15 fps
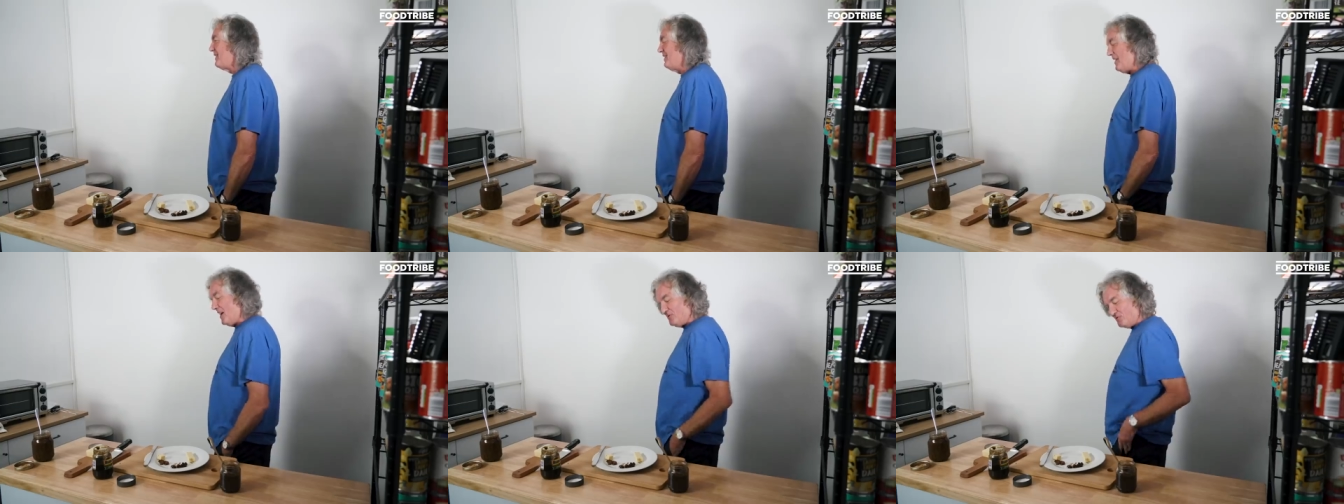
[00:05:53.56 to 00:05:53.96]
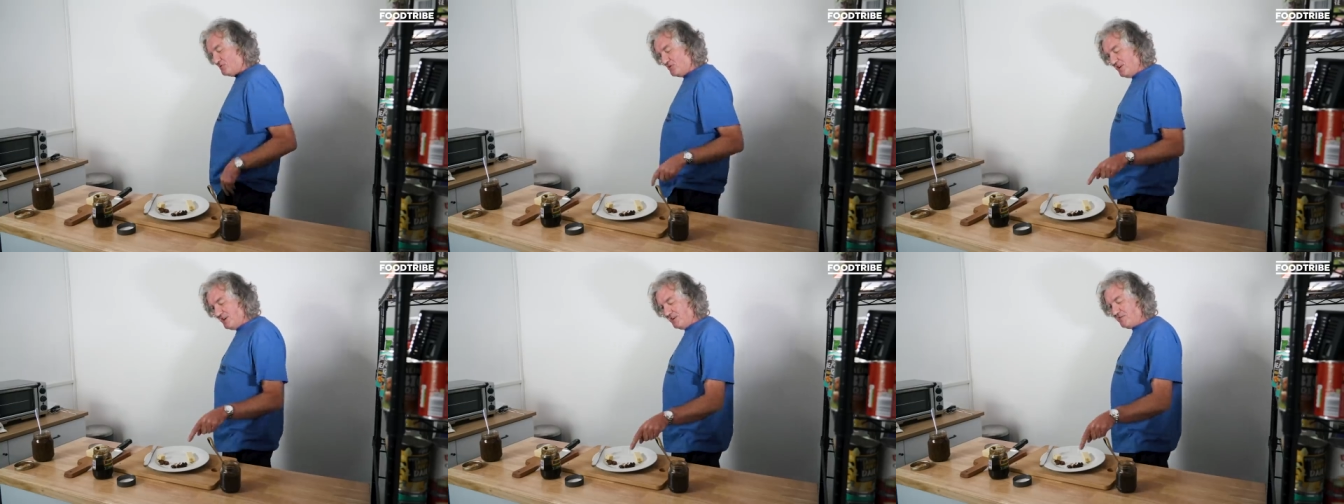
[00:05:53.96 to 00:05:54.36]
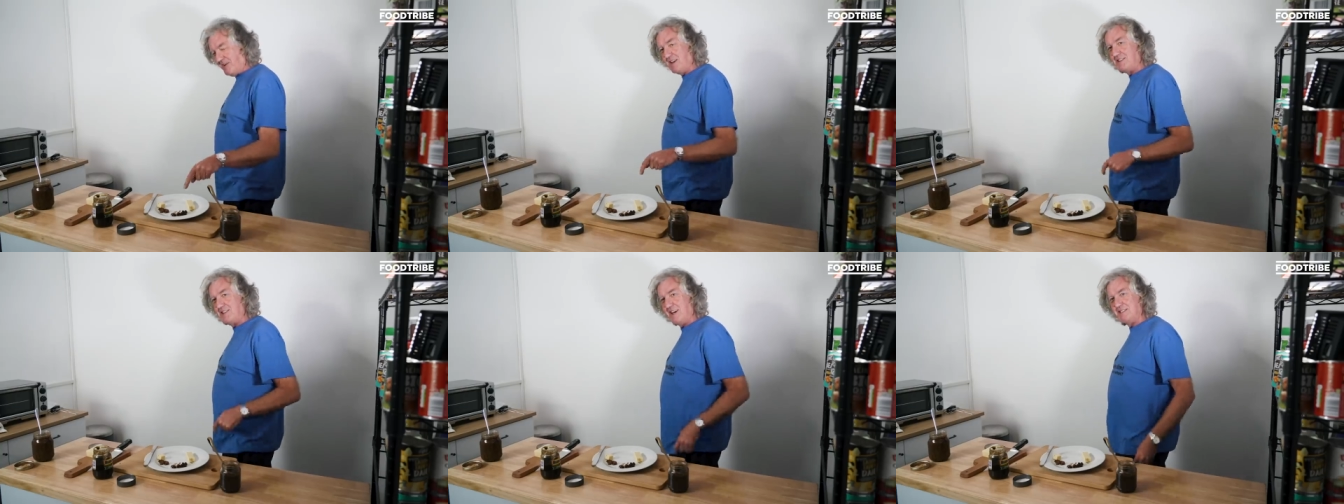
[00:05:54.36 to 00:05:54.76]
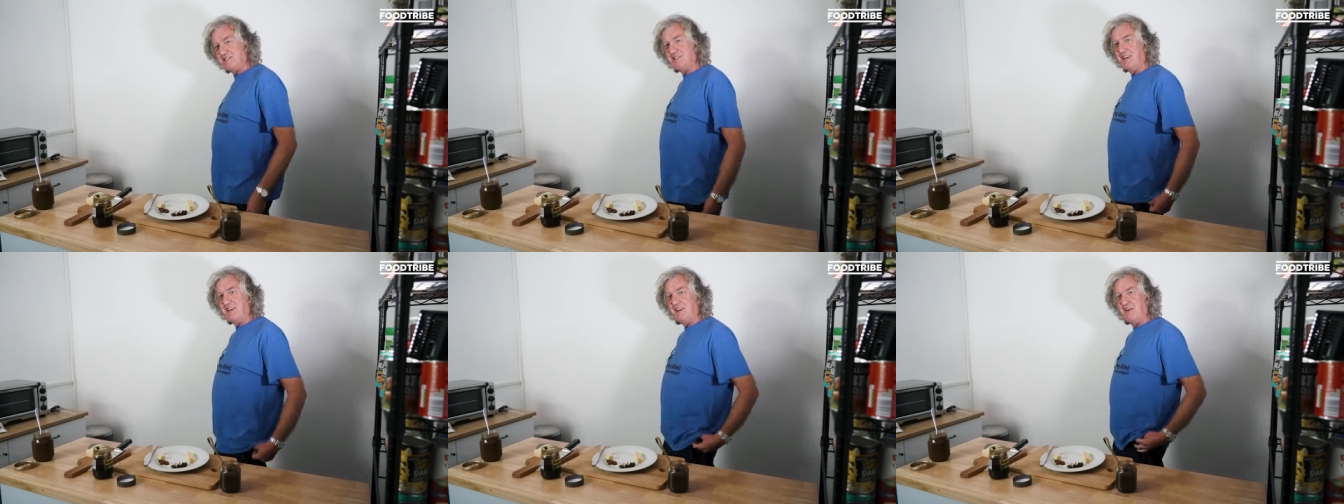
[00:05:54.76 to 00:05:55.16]
That's really
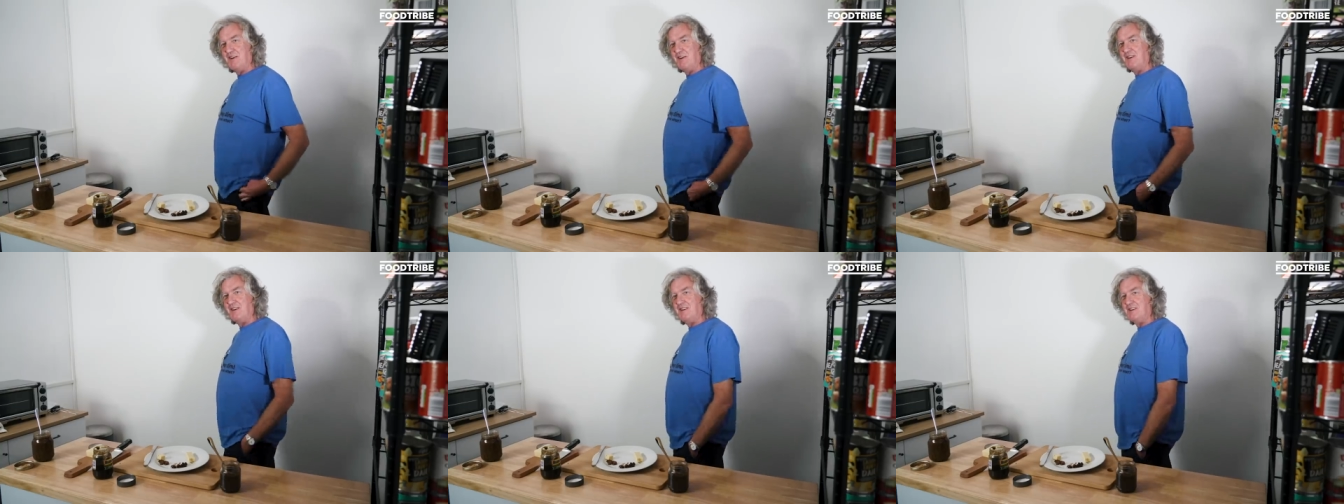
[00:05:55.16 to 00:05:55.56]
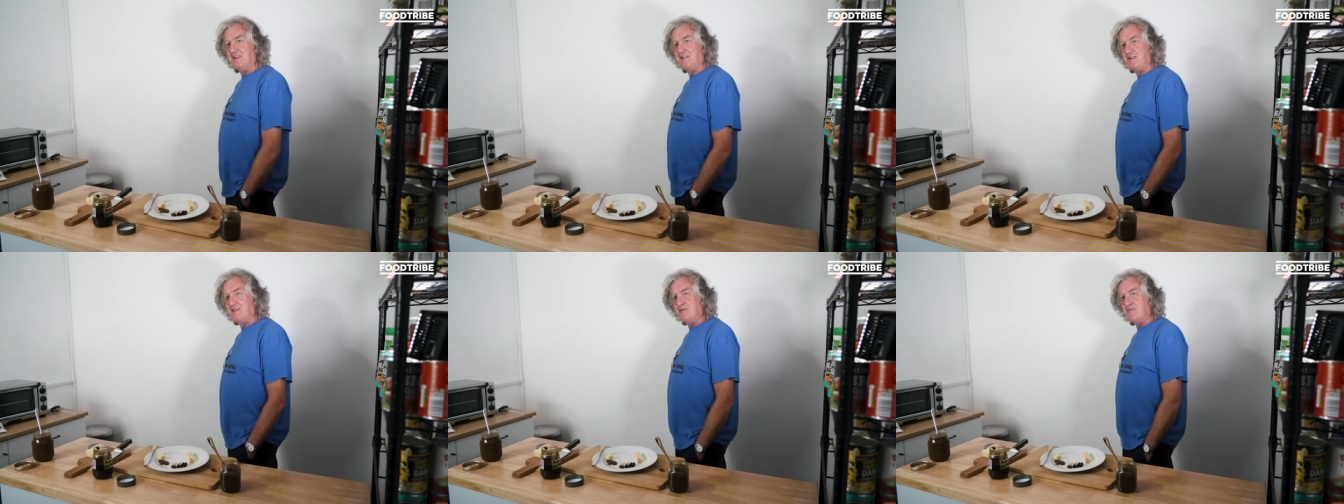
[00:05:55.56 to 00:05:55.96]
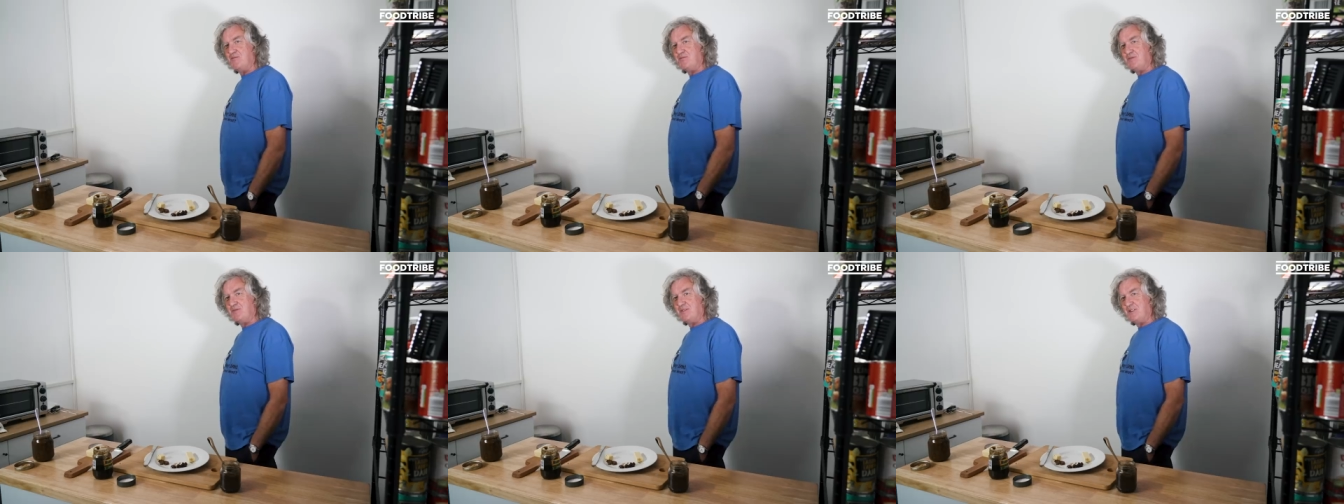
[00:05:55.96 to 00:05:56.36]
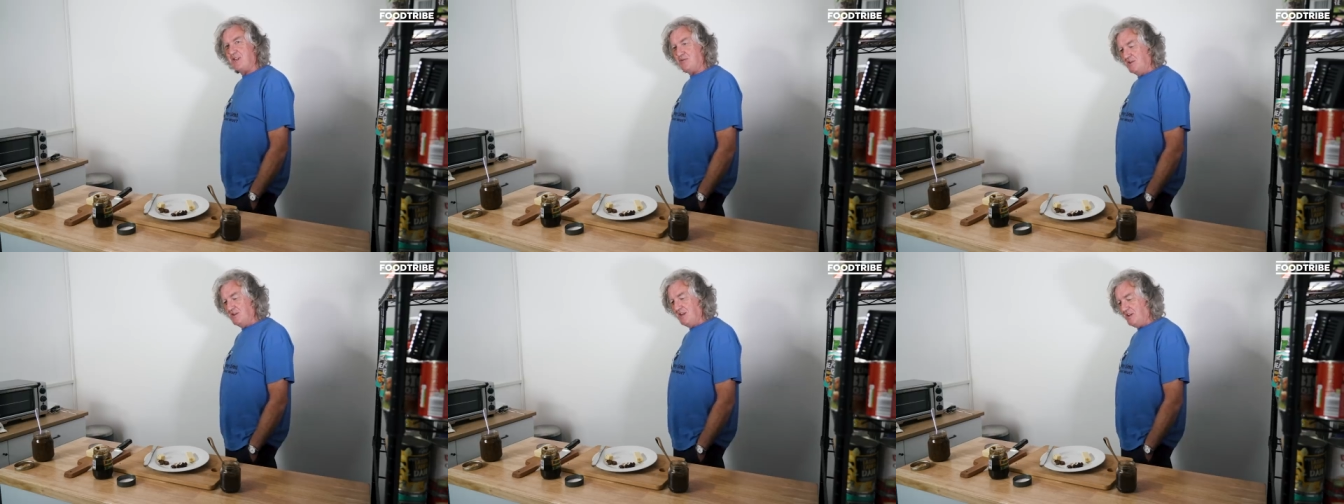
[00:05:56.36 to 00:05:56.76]
fantastic.
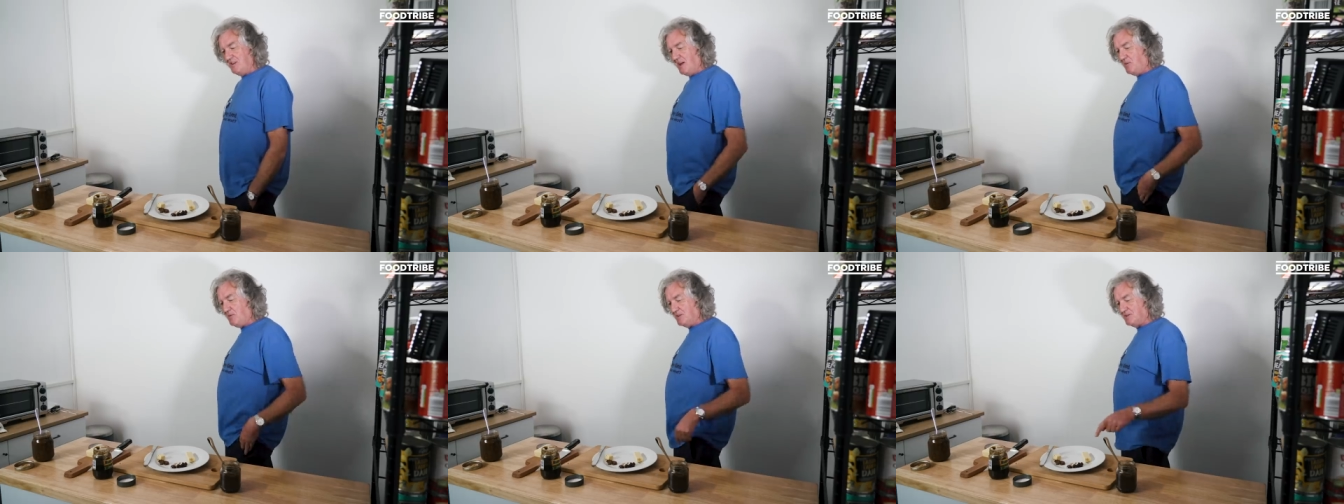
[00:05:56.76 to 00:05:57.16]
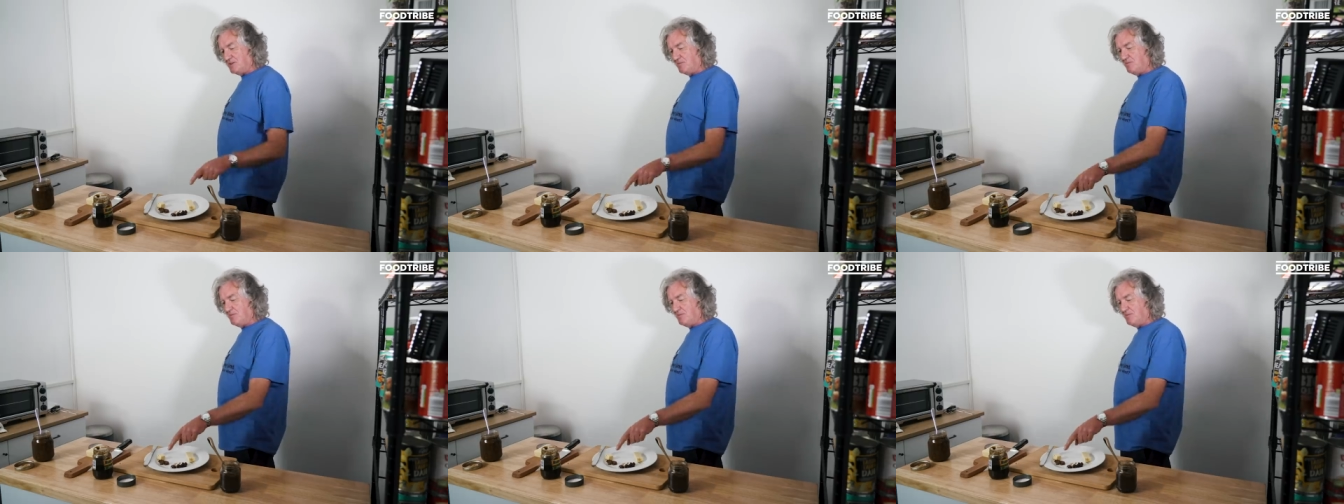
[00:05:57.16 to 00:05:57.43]
That really, that one's a.